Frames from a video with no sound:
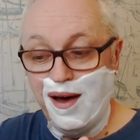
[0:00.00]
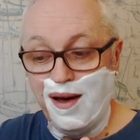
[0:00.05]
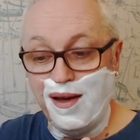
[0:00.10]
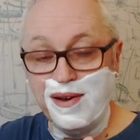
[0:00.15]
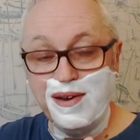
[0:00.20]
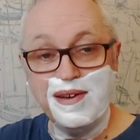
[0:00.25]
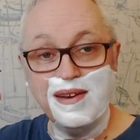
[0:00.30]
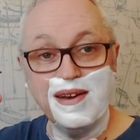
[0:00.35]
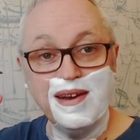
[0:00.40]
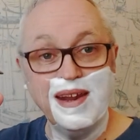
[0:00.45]

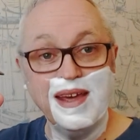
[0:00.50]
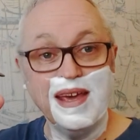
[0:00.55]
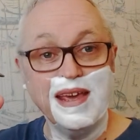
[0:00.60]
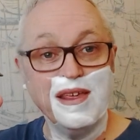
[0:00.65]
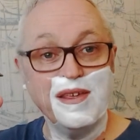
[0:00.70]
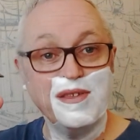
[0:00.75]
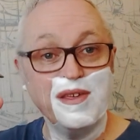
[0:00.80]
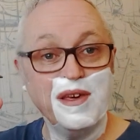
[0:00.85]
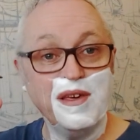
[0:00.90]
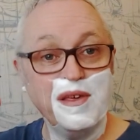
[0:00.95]

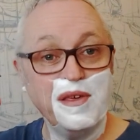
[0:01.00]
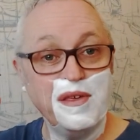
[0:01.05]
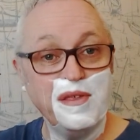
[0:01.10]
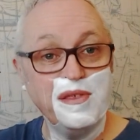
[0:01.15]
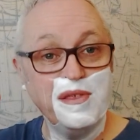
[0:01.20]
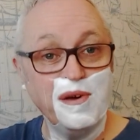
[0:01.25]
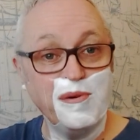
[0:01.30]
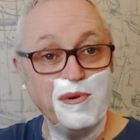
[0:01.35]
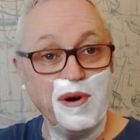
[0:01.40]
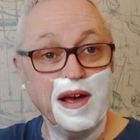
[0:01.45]
underneath
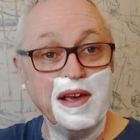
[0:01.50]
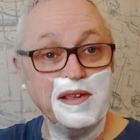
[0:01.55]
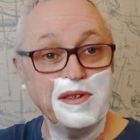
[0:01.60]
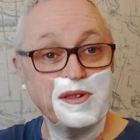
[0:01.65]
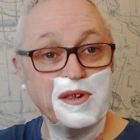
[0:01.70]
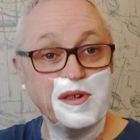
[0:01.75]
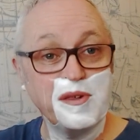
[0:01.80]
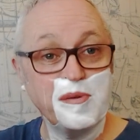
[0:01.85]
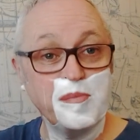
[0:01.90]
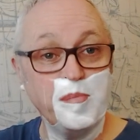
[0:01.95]
the
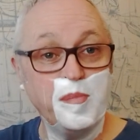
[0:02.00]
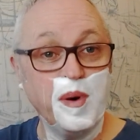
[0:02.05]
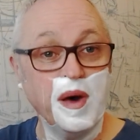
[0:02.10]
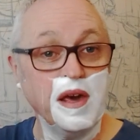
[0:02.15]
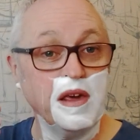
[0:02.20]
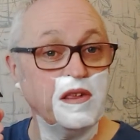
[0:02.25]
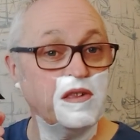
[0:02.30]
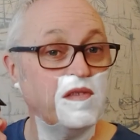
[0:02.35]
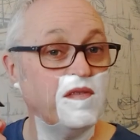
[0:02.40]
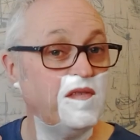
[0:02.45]
razor's
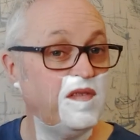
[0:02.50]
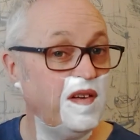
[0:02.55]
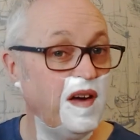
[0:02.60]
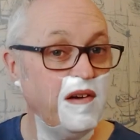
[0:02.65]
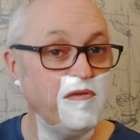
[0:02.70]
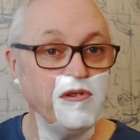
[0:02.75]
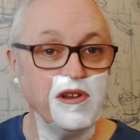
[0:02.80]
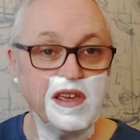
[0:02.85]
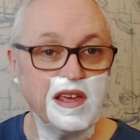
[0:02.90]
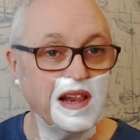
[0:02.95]
base.
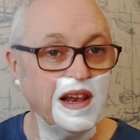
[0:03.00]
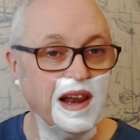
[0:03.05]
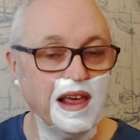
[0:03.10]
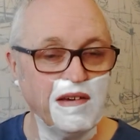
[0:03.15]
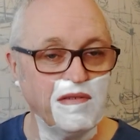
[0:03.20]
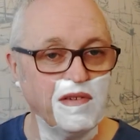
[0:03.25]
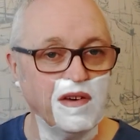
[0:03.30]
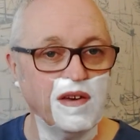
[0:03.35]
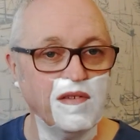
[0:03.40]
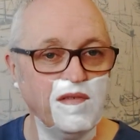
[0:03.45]
Very
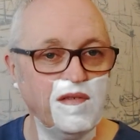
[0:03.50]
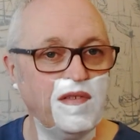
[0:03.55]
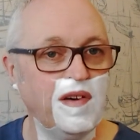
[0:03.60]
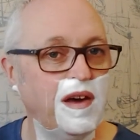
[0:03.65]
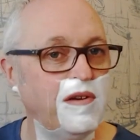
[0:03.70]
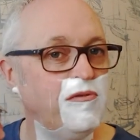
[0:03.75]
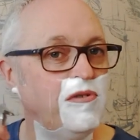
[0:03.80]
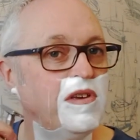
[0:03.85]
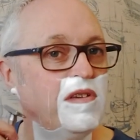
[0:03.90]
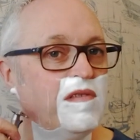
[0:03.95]
clever,
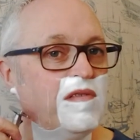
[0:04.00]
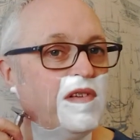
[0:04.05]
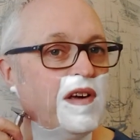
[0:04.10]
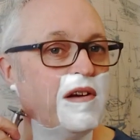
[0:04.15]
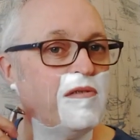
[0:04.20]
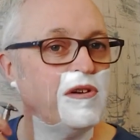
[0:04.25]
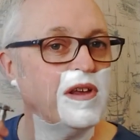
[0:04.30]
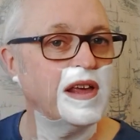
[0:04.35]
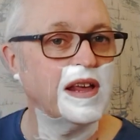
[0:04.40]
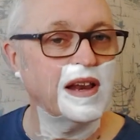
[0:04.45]
very, very